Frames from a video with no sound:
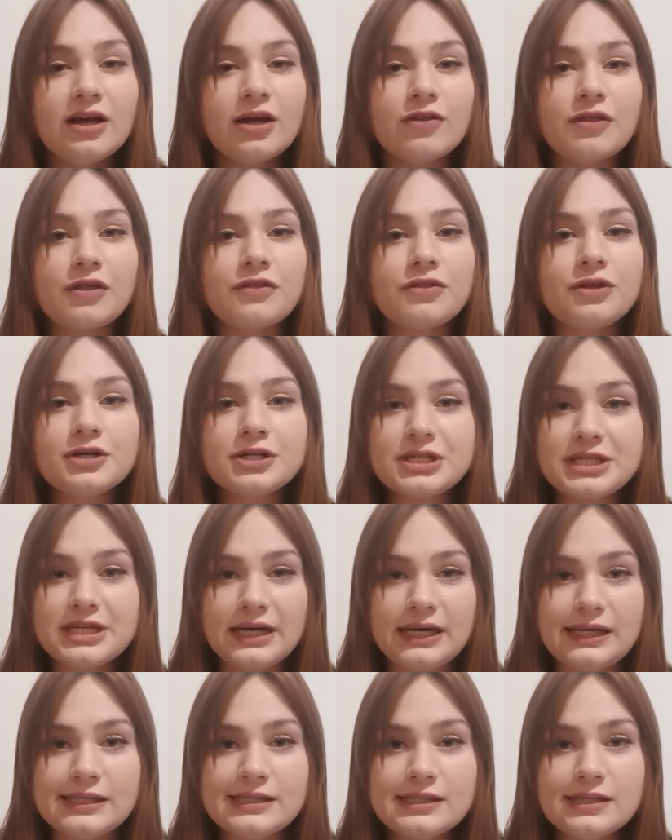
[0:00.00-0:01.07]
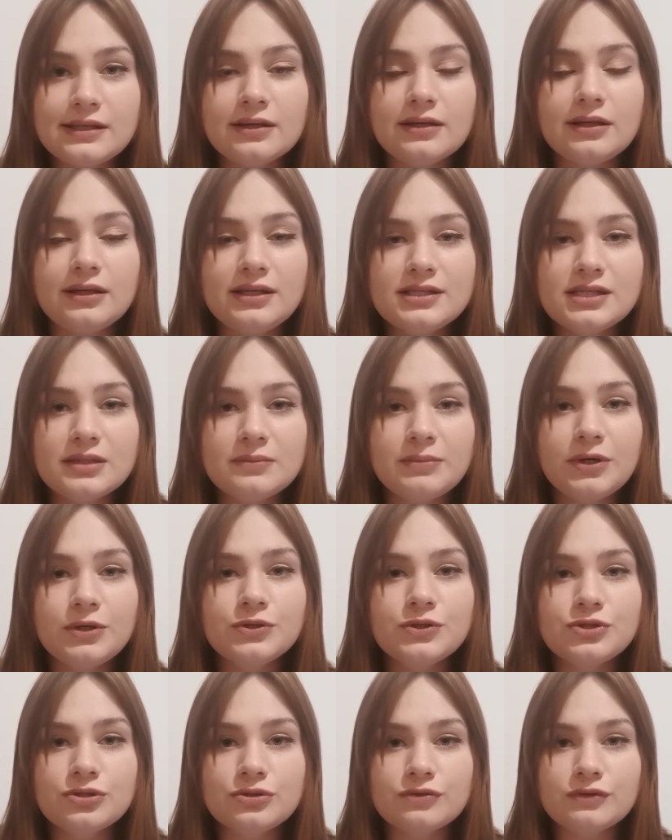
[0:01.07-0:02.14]
the third task is
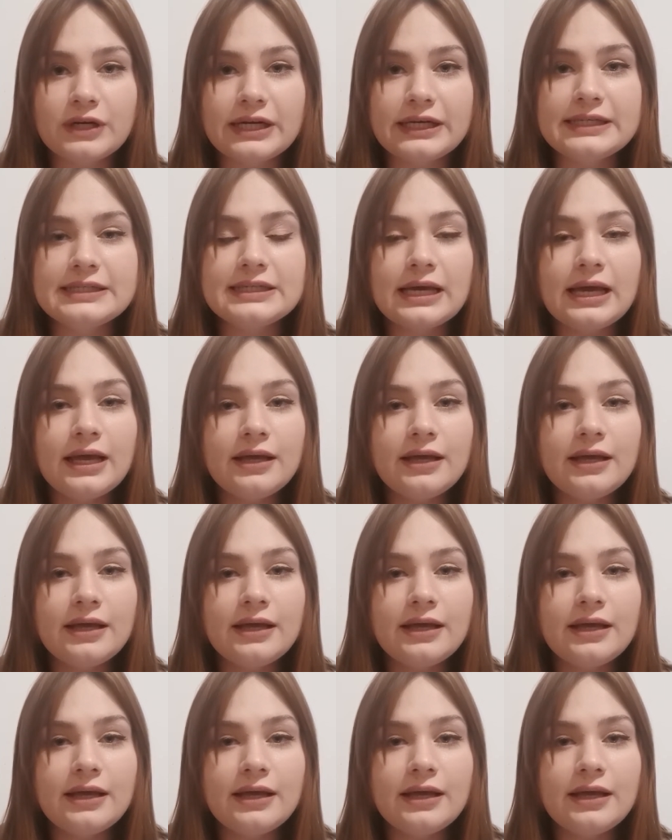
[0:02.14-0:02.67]
about to write